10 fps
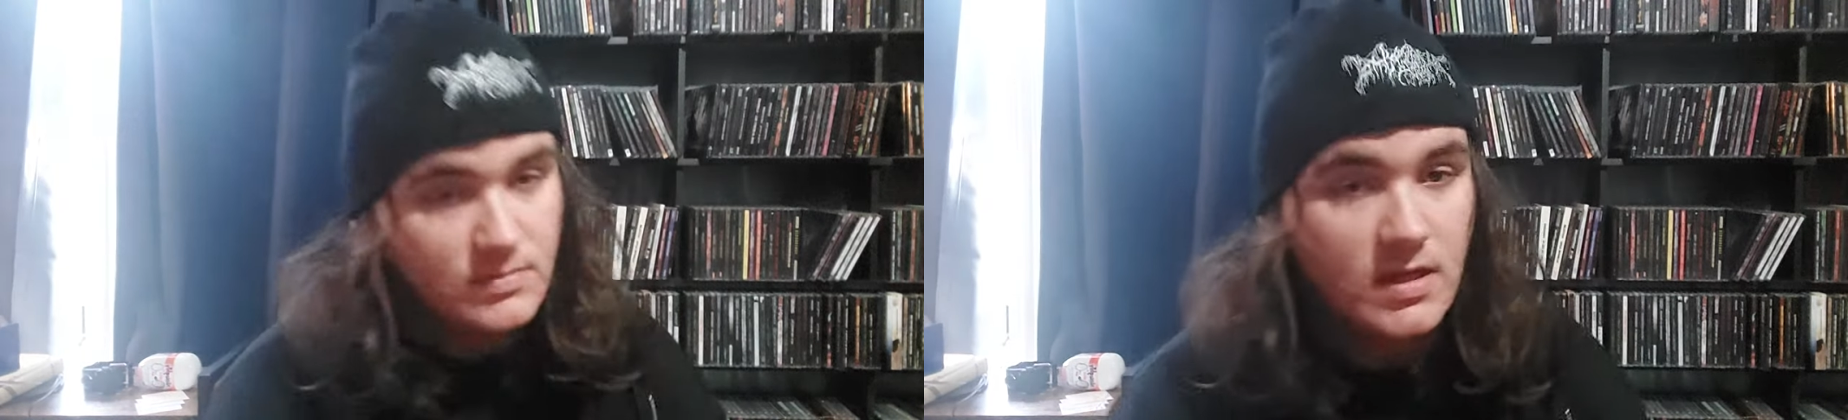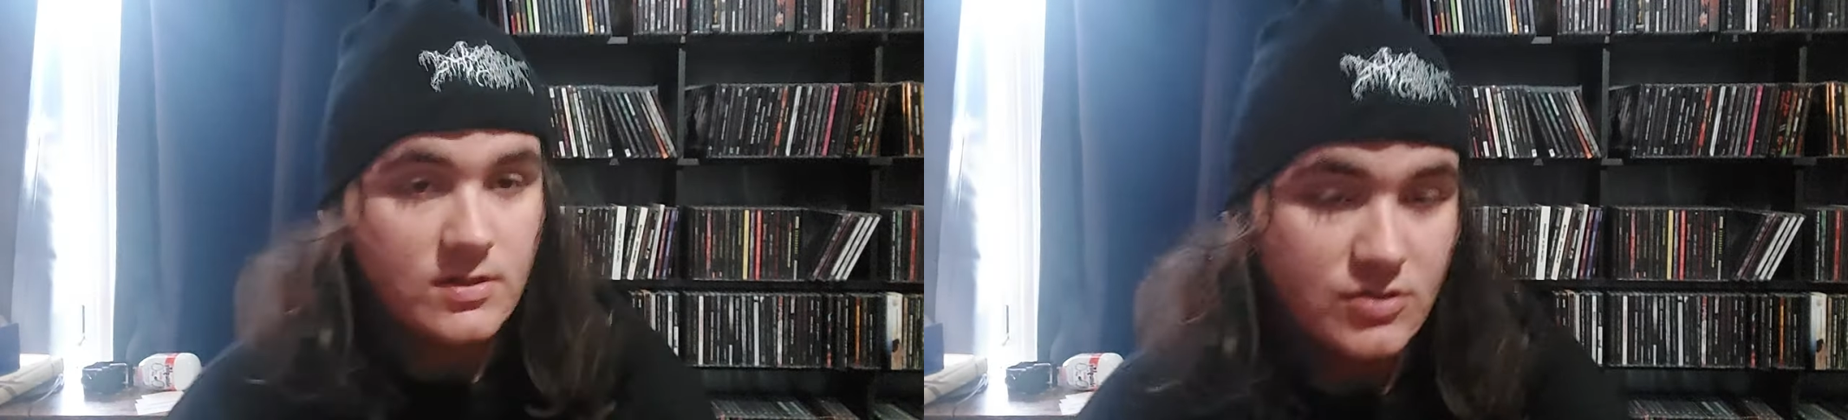
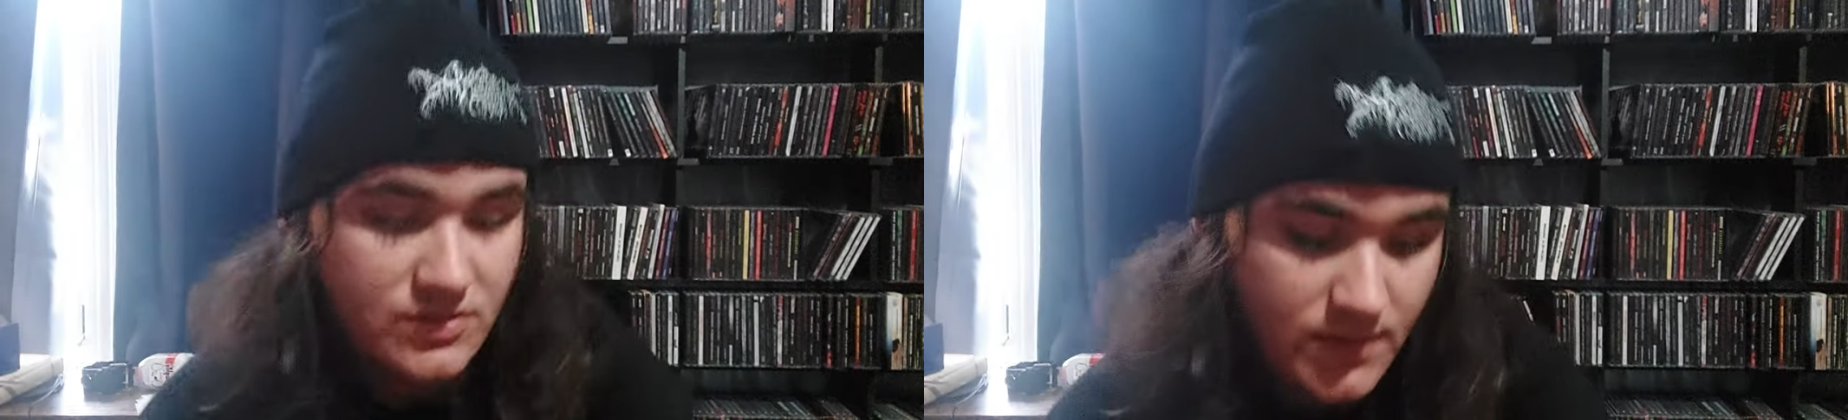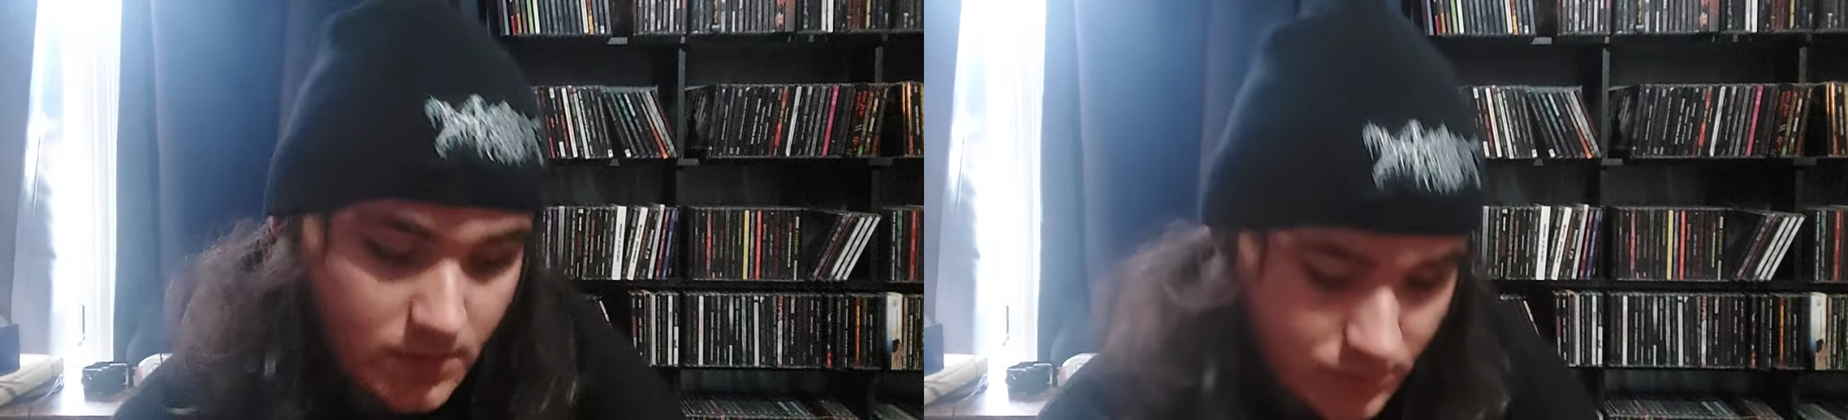that I
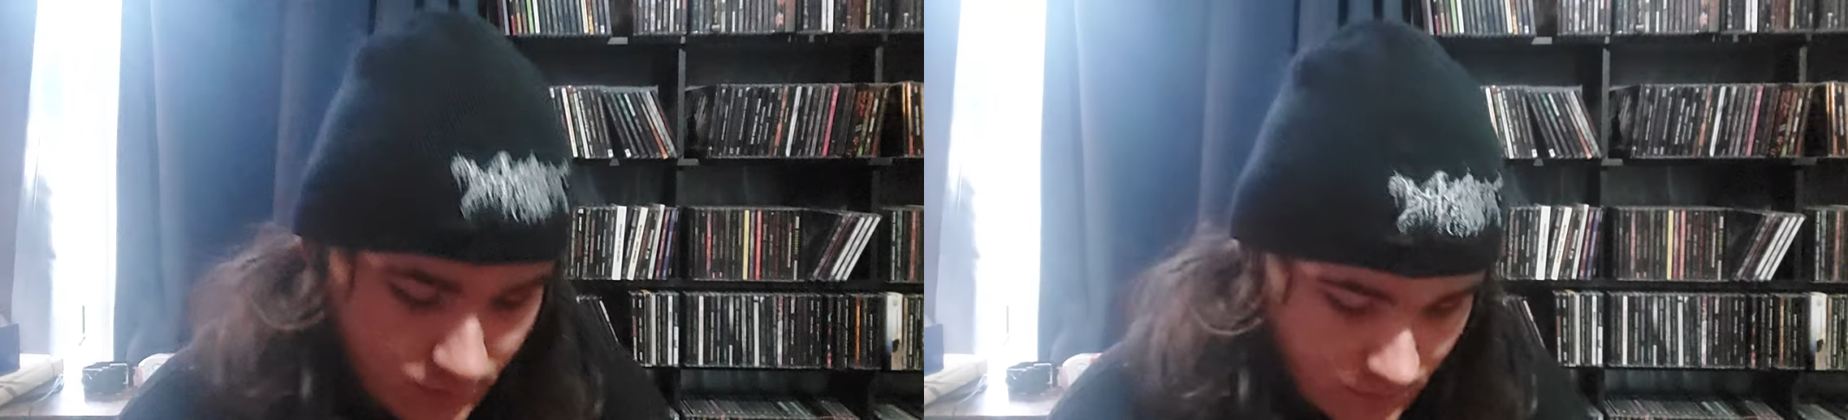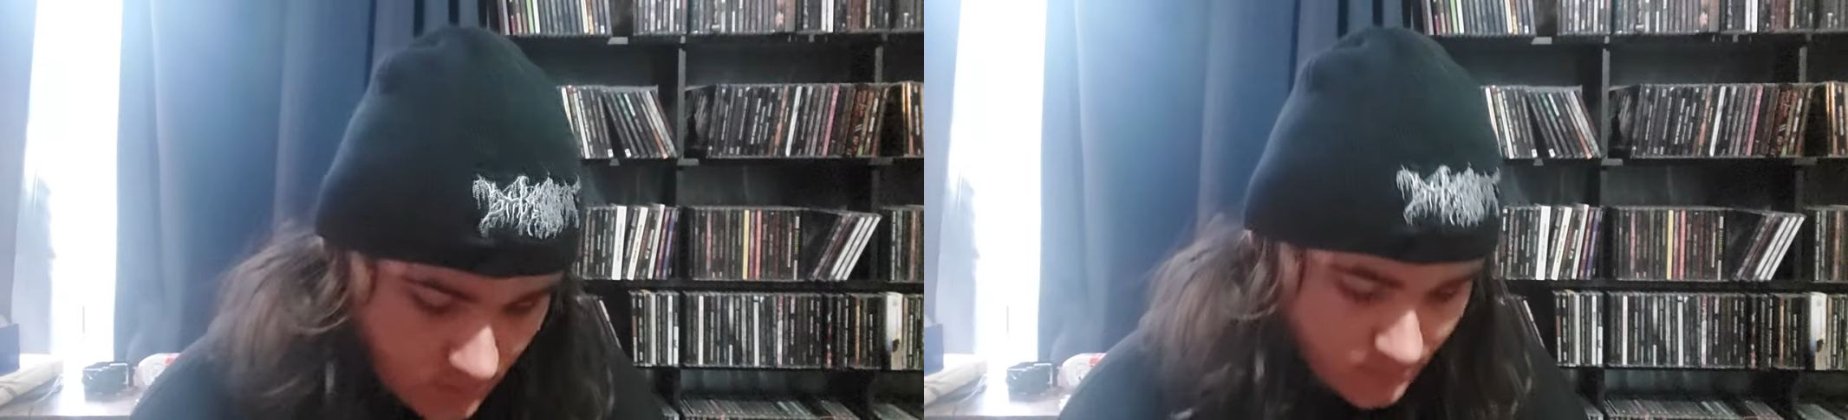just found
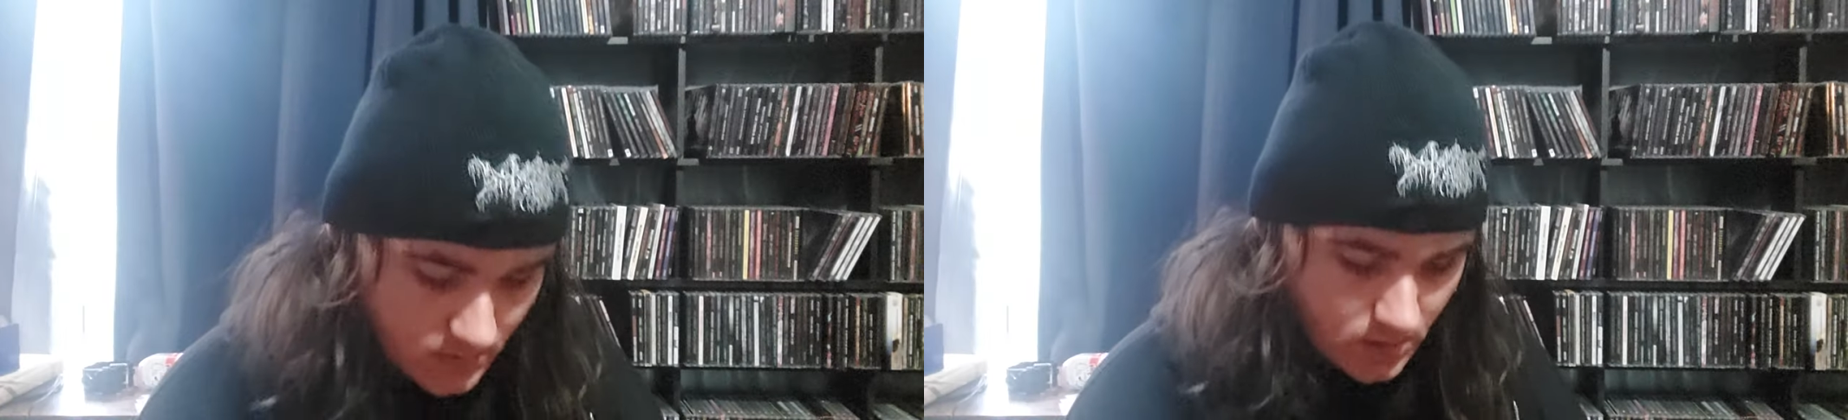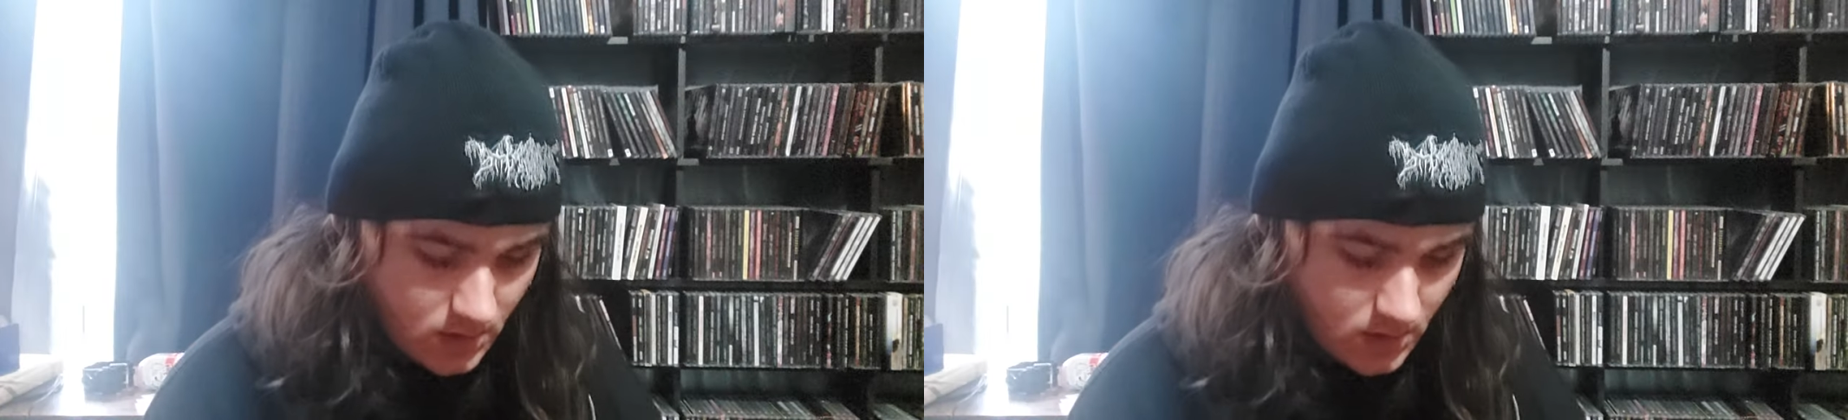through them.